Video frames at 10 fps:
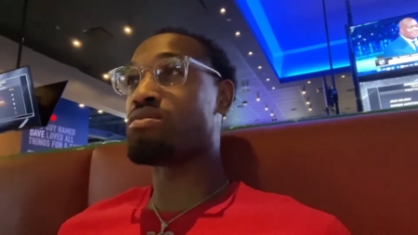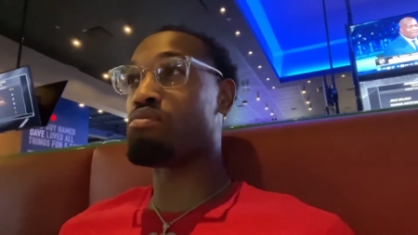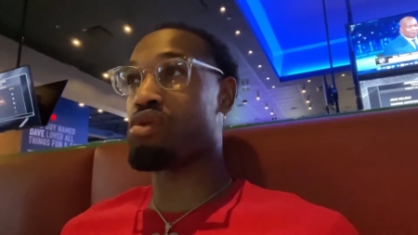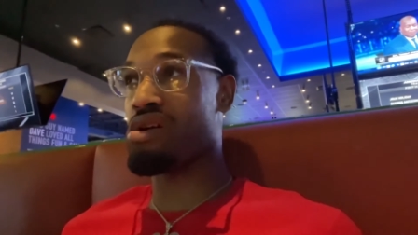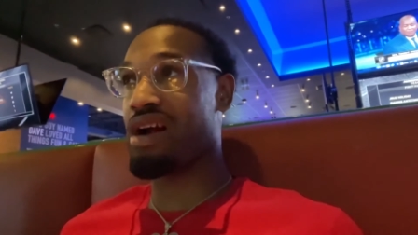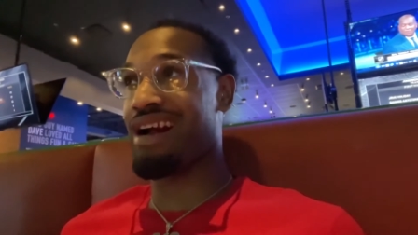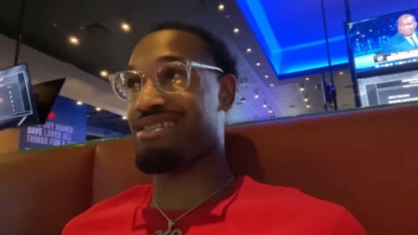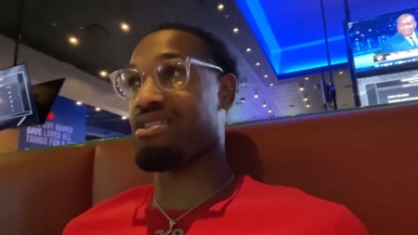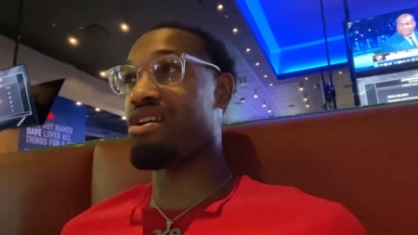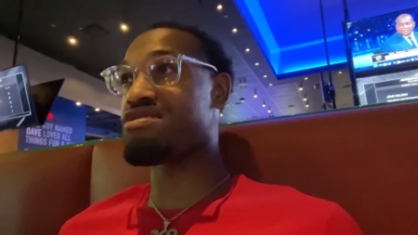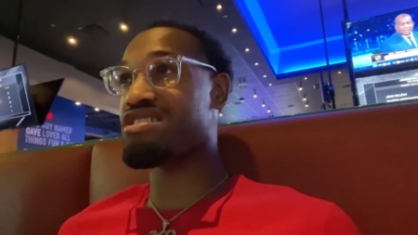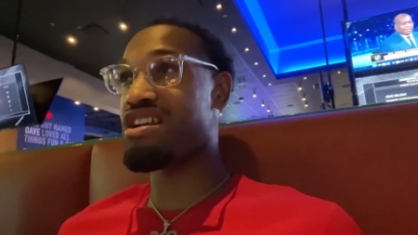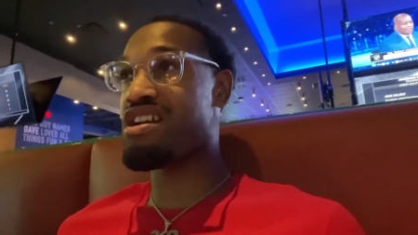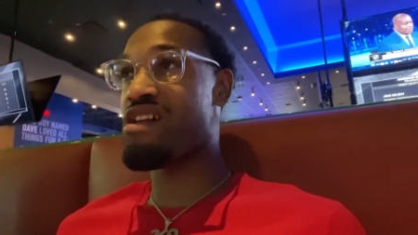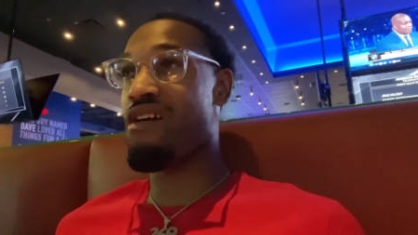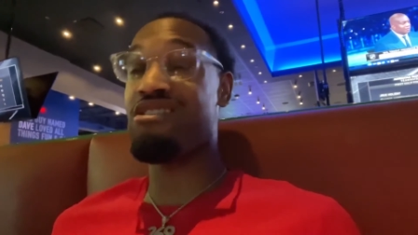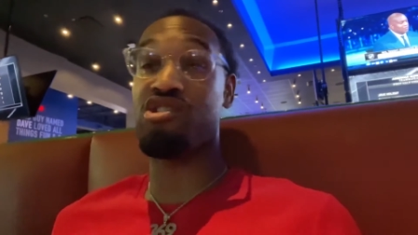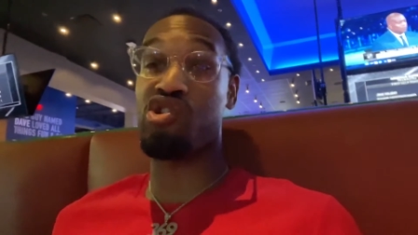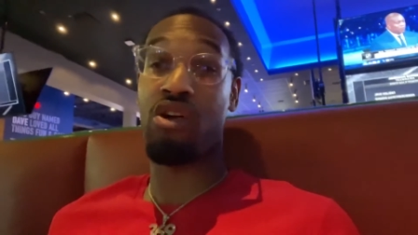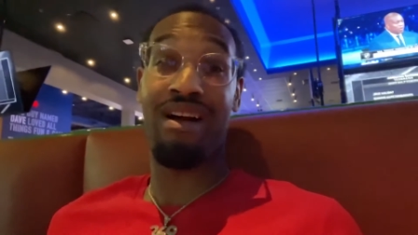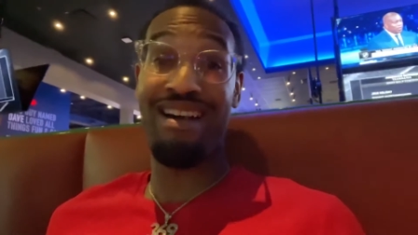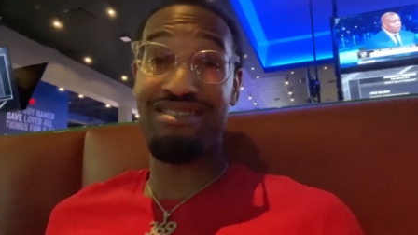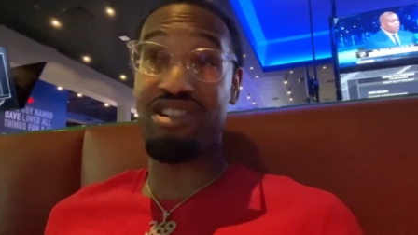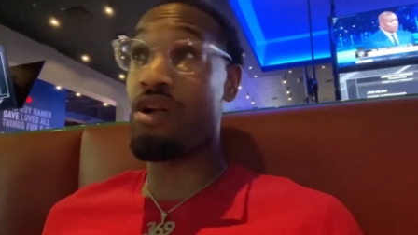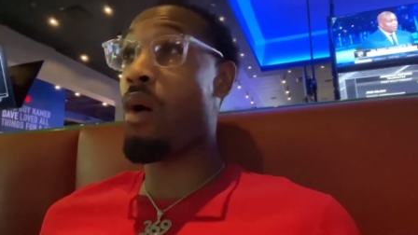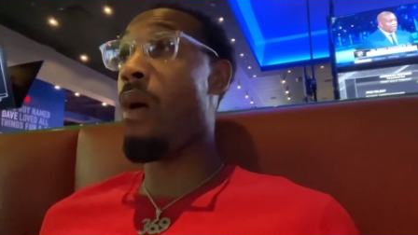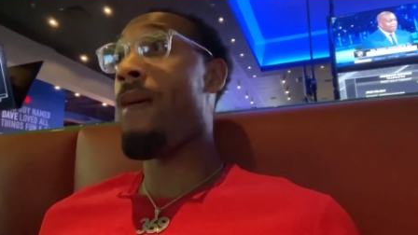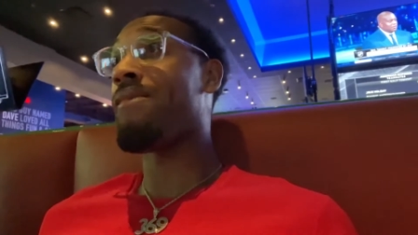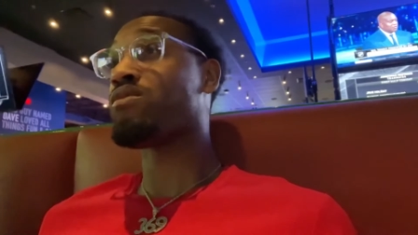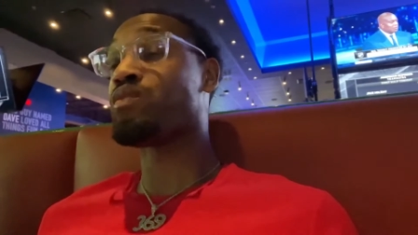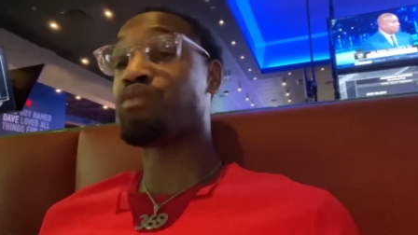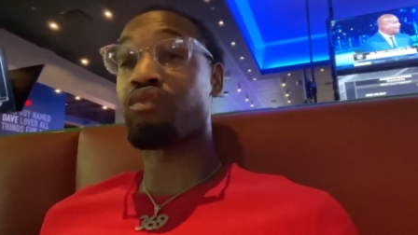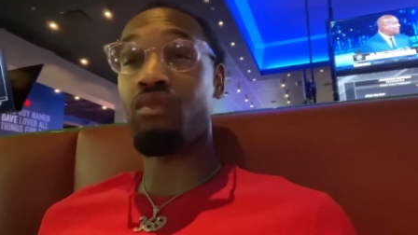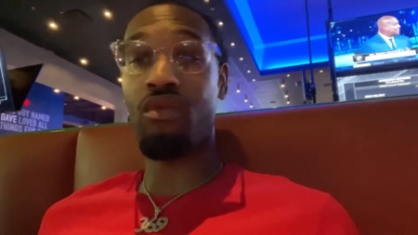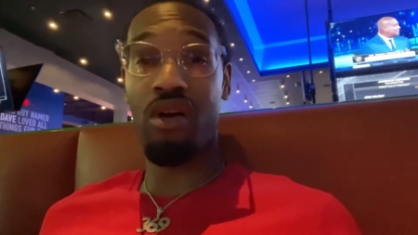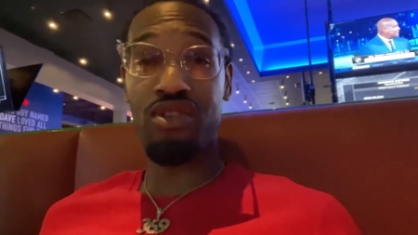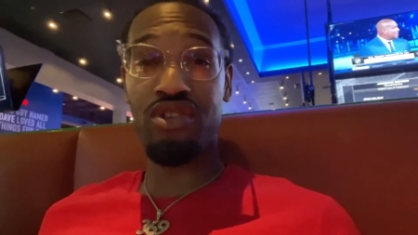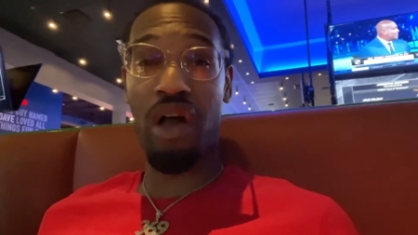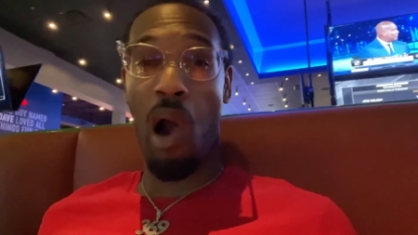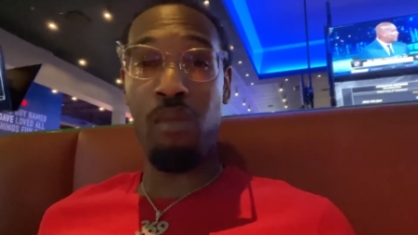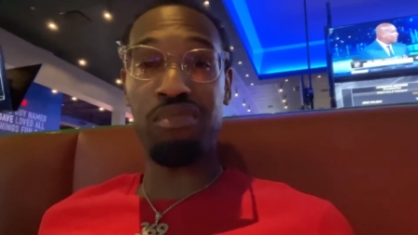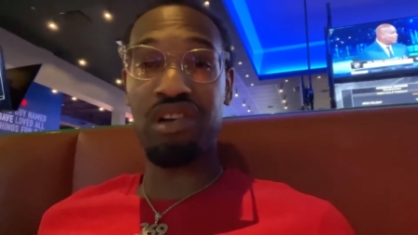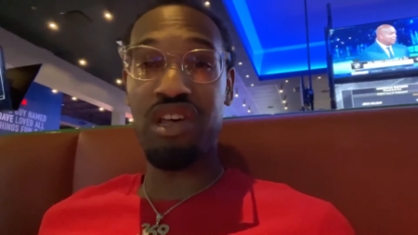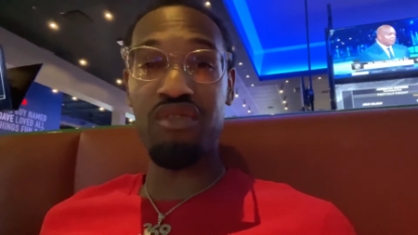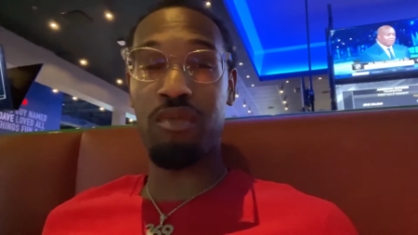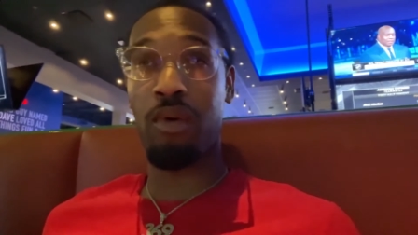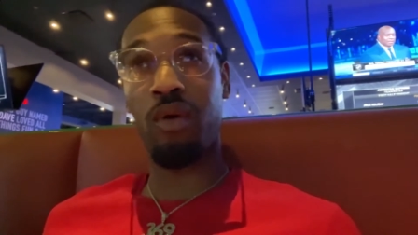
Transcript: Brook got 13. This is crazy. This is unbelievable.